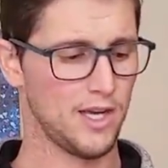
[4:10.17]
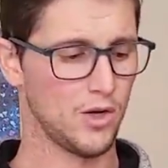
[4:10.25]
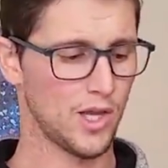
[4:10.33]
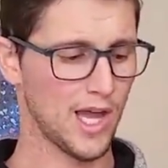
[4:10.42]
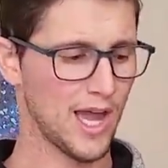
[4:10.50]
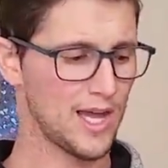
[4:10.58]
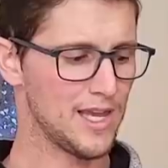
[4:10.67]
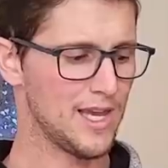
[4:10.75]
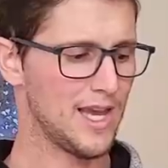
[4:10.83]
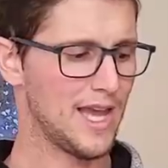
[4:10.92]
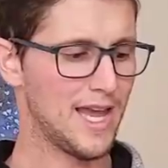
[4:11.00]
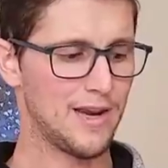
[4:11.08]
Okay,
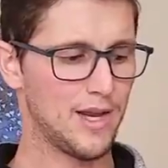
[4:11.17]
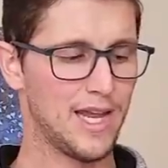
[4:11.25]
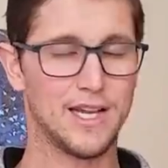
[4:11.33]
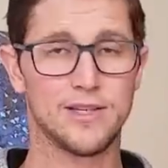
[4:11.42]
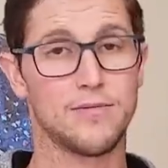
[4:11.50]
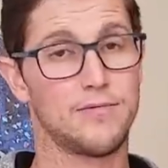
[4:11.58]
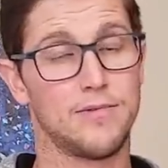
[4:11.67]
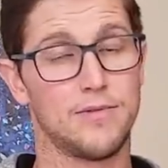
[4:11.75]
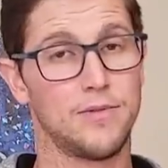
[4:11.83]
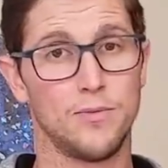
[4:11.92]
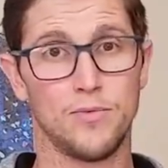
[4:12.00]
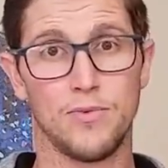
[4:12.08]
and it's
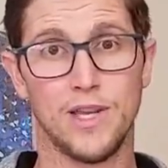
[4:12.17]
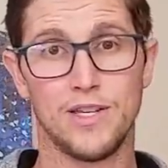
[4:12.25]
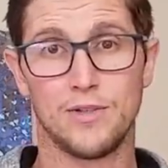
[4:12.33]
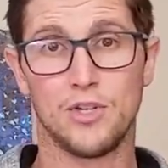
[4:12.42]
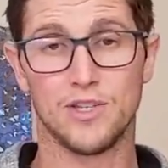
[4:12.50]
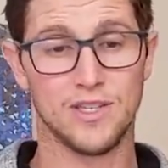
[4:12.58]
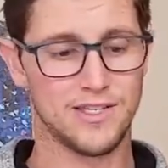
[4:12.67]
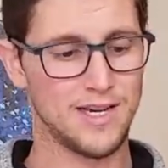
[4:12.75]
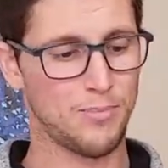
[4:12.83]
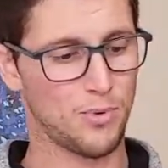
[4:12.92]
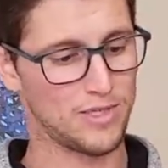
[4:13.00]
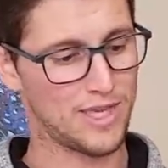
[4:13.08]
just as
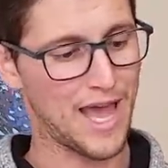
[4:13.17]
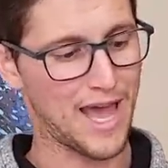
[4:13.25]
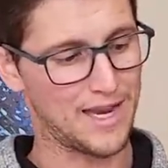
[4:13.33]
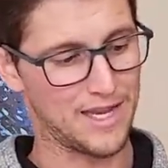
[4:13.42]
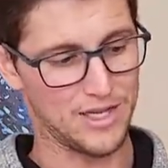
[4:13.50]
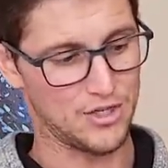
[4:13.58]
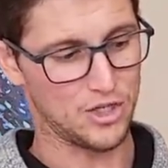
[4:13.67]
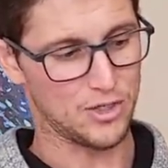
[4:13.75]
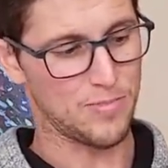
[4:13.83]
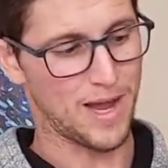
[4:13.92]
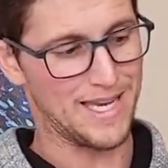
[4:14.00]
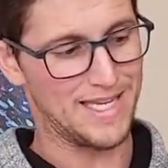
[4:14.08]
simple as that. It's
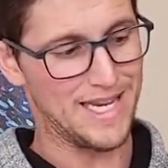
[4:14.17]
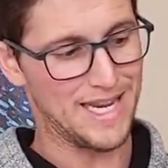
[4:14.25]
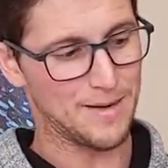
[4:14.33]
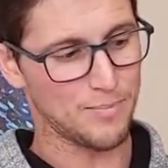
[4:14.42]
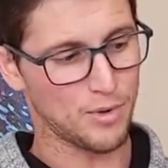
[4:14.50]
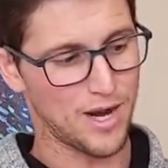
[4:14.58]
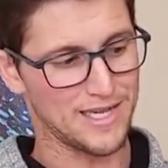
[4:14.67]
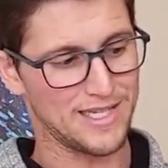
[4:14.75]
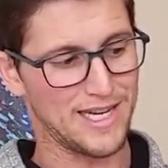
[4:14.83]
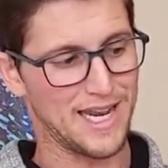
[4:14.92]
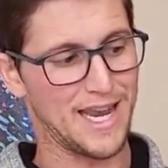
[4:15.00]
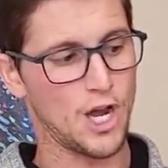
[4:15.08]
just by
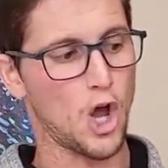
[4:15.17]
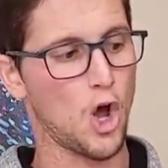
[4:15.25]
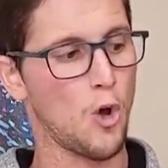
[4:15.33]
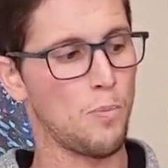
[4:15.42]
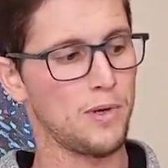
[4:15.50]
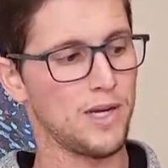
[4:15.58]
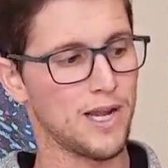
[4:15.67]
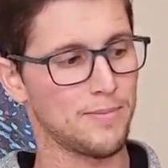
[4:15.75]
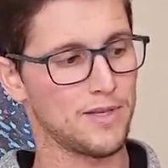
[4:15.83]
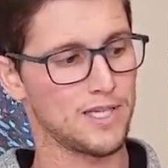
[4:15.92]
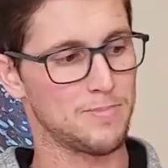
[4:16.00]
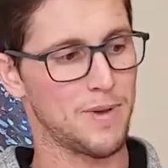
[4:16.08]
decompressing and opening
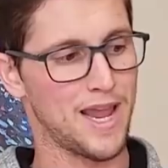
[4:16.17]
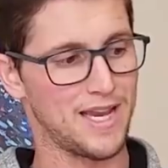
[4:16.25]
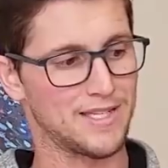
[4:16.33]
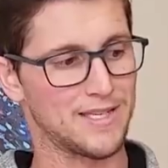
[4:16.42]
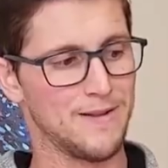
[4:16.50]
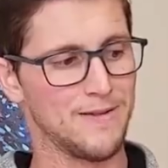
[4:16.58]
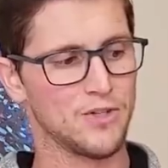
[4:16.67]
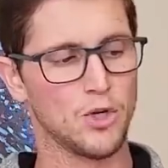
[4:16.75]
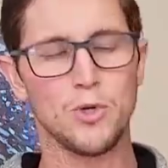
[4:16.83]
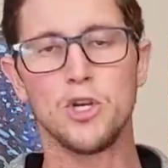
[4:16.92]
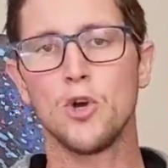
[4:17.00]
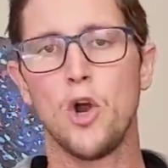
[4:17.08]
up the space.
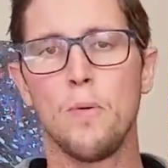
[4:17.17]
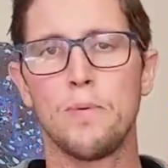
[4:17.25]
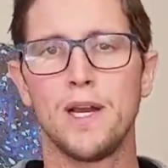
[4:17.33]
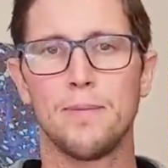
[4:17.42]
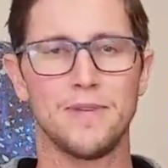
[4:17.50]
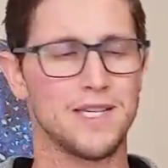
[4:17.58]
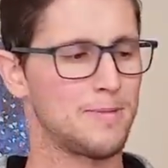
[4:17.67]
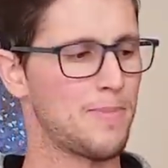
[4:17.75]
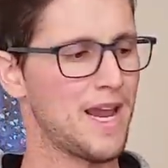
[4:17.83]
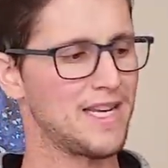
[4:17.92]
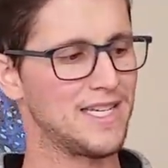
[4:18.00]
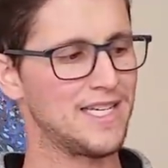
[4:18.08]
So when you're opening up the
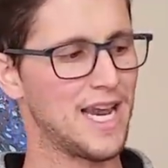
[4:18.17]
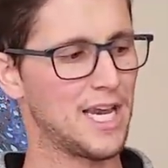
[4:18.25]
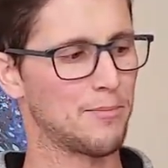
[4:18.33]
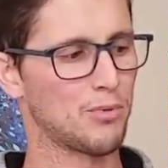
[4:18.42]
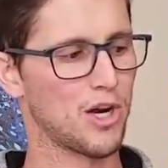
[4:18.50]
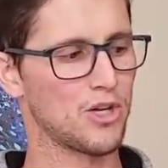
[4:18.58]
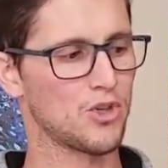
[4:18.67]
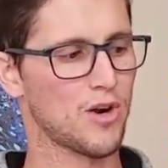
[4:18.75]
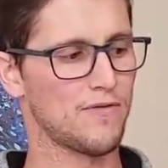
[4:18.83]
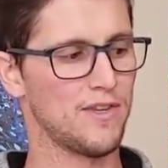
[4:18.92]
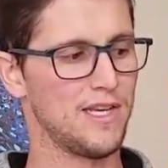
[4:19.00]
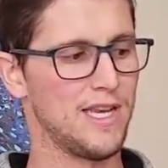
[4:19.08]
space and taking pressure
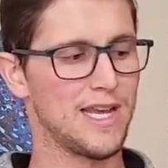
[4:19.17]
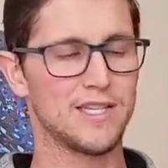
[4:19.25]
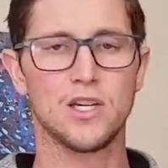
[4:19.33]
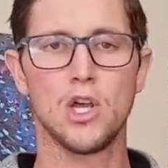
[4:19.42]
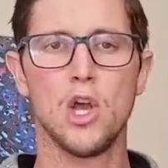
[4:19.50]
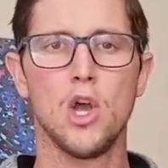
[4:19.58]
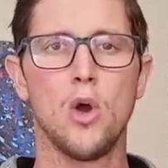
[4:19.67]
off the disc,